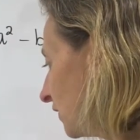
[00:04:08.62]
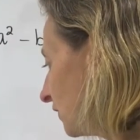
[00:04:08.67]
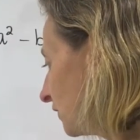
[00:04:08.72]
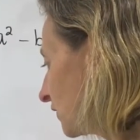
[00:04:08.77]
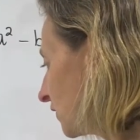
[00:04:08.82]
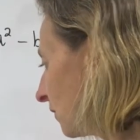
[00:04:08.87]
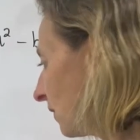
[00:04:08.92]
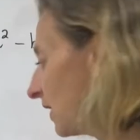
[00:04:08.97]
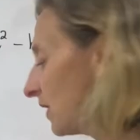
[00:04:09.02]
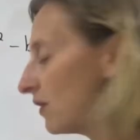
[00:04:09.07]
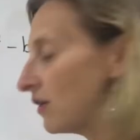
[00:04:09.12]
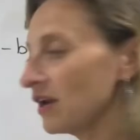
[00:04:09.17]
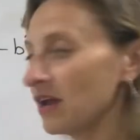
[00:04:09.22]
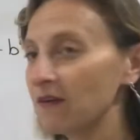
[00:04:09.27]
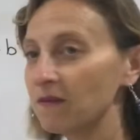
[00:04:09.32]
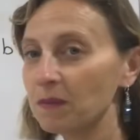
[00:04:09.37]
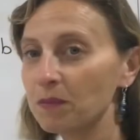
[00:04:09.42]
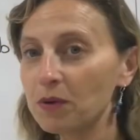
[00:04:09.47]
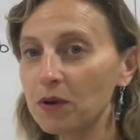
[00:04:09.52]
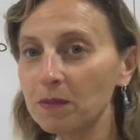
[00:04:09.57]
so I don't
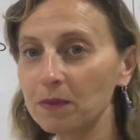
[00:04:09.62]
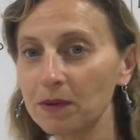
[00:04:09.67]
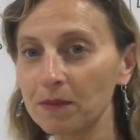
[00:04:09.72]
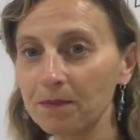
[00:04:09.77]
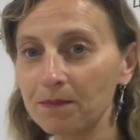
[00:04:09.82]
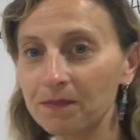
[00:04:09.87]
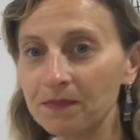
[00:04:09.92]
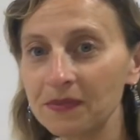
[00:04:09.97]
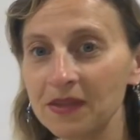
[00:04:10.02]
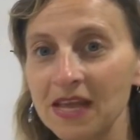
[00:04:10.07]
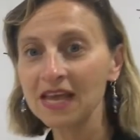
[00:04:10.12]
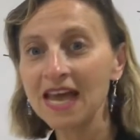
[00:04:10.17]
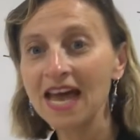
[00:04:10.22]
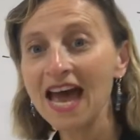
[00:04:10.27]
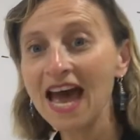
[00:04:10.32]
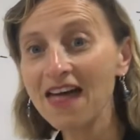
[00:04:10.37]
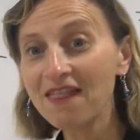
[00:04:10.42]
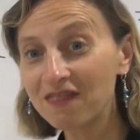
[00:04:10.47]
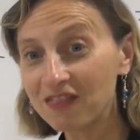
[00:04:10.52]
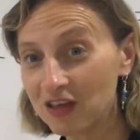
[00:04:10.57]
have a problem.
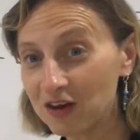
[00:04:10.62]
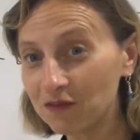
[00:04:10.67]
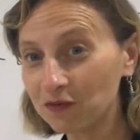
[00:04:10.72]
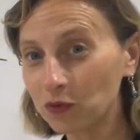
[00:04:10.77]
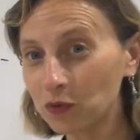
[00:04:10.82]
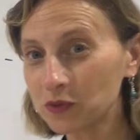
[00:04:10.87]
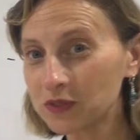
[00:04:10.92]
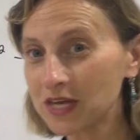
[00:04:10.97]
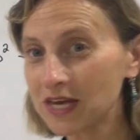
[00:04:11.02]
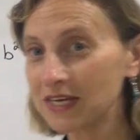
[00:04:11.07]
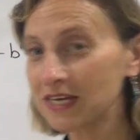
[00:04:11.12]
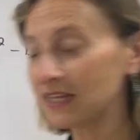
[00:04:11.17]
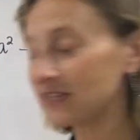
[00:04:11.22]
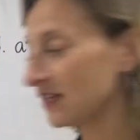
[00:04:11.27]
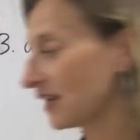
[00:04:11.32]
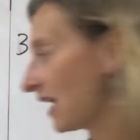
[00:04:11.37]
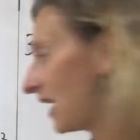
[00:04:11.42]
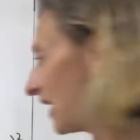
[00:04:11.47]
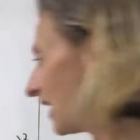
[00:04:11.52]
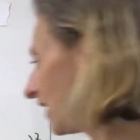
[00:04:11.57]
And then of course I need to
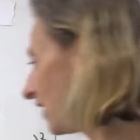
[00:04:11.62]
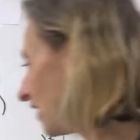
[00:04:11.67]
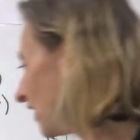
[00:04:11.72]
collect